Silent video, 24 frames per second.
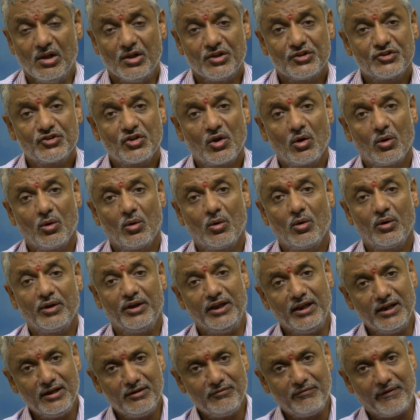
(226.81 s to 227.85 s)
So,
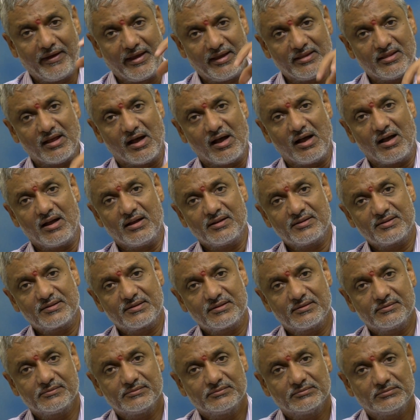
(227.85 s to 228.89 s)
in Vedas,